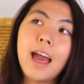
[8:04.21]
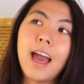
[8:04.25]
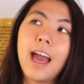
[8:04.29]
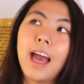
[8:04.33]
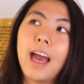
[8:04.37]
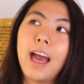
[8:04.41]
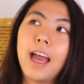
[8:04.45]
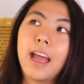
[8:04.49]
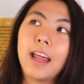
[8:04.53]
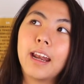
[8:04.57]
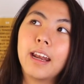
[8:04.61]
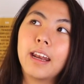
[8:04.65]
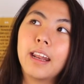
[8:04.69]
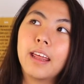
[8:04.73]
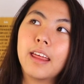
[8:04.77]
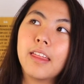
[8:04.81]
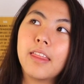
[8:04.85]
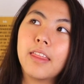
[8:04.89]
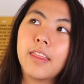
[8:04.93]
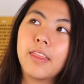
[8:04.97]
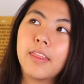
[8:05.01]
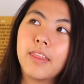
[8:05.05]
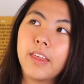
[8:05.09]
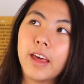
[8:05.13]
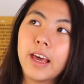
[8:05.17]
and
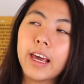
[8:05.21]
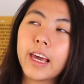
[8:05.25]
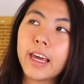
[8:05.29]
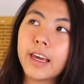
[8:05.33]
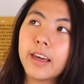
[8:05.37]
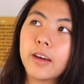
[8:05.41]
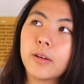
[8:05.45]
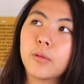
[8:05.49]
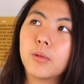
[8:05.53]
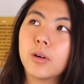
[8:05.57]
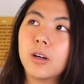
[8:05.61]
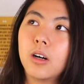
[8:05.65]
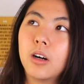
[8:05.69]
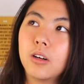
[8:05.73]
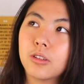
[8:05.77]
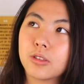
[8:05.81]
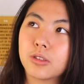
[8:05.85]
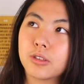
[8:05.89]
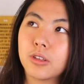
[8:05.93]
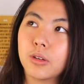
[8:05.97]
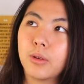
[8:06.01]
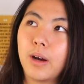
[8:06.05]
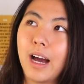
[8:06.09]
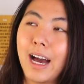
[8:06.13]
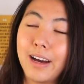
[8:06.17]
they will
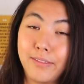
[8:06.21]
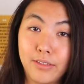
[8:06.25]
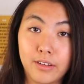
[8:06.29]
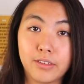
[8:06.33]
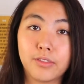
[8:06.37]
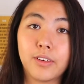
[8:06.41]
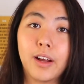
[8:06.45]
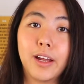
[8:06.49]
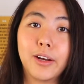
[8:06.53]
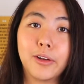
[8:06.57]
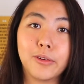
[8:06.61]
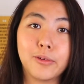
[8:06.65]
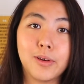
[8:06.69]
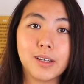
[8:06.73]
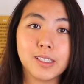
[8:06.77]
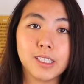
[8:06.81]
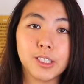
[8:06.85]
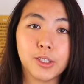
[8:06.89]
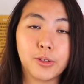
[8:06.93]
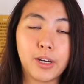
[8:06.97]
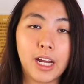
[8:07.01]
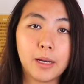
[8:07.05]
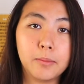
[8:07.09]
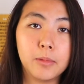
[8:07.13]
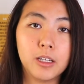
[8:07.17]
also have a friend who wants
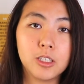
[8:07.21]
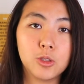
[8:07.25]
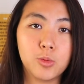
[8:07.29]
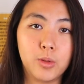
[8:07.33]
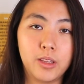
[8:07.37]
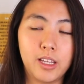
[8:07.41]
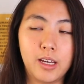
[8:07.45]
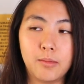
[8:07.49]
to grab lunch with